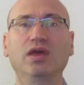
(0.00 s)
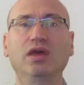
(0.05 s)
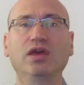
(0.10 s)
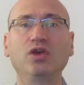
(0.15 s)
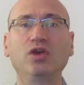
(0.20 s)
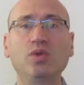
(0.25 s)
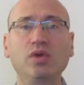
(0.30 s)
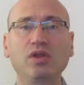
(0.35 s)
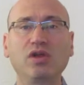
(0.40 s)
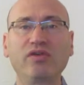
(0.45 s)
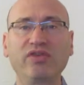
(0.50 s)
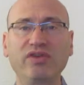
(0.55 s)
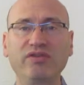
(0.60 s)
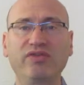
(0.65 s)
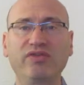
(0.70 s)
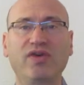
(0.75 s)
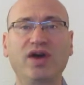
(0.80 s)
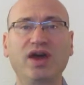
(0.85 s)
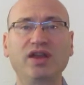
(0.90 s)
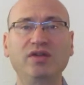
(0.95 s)
You will often
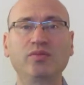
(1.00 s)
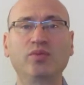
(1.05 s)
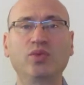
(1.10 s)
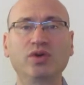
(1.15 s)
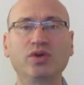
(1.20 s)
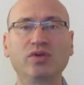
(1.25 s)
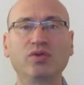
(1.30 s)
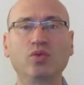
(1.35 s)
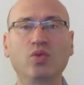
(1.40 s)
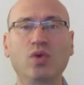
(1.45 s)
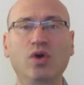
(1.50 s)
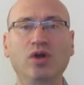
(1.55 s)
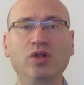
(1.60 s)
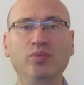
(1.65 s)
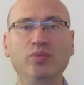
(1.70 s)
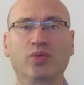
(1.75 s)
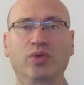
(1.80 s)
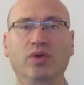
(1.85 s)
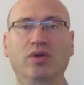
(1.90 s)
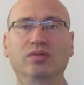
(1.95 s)
find important
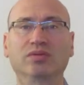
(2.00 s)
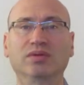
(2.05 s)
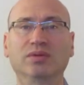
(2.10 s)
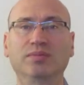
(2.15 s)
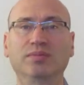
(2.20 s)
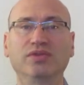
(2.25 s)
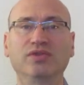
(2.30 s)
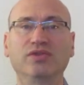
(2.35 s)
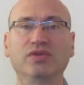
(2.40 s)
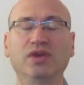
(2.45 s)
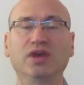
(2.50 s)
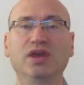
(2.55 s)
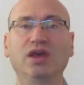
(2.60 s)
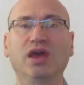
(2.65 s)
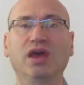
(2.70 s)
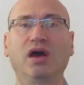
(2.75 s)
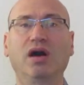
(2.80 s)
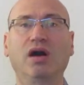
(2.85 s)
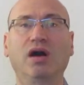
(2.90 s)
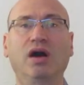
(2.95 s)
world problems
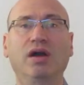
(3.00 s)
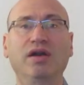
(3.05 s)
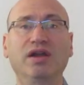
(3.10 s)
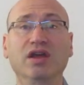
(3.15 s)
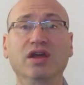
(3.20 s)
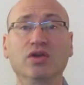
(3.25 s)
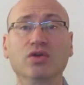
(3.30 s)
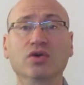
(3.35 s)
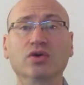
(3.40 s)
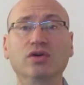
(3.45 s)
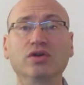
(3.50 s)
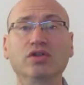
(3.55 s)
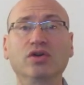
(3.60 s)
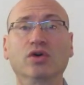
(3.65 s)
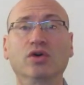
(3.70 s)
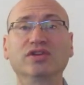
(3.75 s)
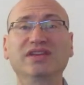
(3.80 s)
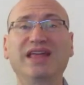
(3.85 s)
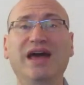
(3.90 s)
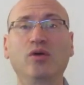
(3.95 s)
are ignored
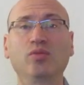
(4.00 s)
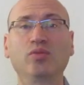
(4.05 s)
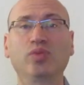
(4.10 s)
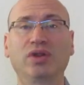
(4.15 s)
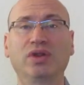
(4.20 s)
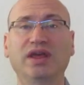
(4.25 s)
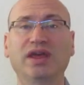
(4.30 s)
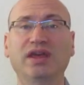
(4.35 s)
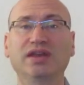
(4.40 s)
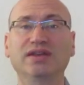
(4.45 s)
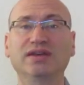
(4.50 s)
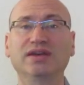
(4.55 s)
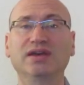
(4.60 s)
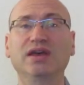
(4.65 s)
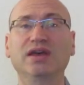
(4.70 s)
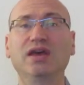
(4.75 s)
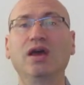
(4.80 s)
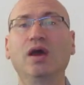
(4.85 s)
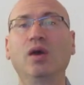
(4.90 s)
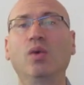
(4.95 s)
or downplayed,
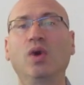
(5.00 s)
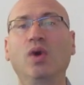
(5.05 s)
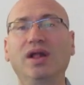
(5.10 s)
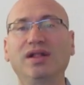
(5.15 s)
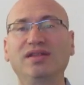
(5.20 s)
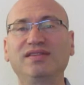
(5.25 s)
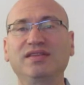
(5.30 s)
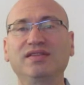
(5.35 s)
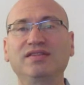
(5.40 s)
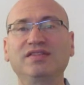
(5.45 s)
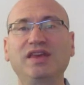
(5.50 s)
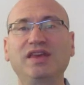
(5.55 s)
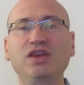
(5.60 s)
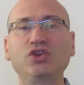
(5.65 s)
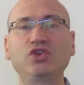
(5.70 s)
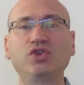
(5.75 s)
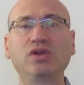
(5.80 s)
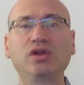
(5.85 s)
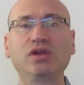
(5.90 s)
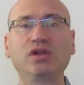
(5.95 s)
while
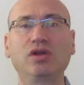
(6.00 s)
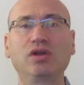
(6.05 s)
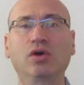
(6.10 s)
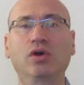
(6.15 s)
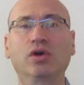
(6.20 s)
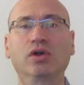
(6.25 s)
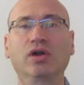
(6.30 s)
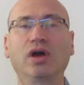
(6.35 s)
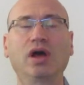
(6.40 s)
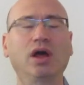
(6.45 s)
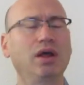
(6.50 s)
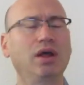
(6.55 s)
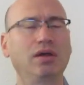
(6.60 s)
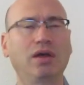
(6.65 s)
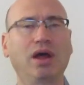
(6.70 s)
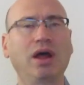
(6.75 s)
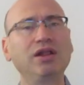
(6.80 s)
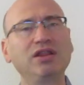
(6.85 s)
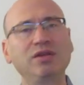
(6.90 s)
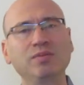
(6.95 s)
sensational or
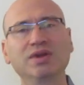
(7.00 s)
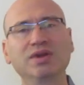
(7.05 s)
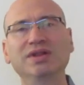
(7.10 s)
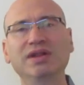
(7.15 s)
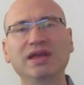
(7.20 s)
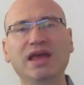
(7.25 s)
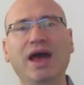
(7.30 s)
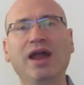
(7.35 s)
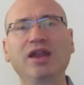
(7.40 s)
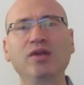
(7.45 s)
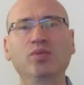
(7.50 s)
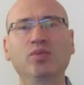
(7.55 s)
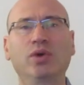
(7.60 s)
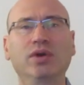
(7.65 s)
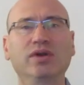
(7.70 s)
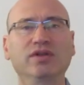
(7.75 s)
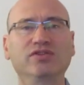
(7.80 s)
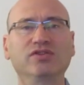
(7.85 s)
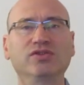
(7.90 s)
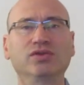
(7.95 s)
ultimately
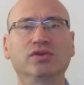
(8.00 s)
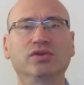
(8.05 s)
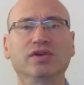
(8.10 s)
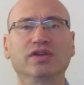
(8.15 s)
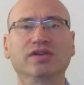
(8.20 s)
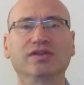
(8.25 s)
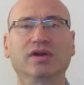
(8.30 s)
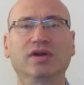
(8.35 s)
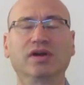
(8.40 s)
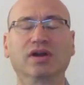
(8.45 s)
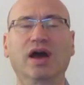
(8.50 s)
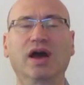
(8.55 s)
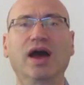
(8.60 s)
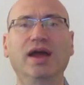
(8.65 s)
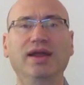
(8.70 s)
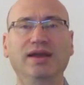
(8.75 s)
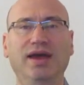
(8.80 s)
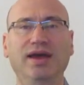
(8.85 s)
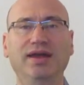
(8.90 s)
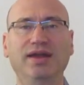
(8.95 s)
unimportant stories are
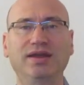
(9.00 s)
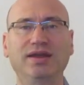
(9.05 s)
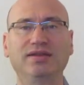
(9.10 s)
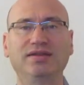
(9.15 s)
highlighted.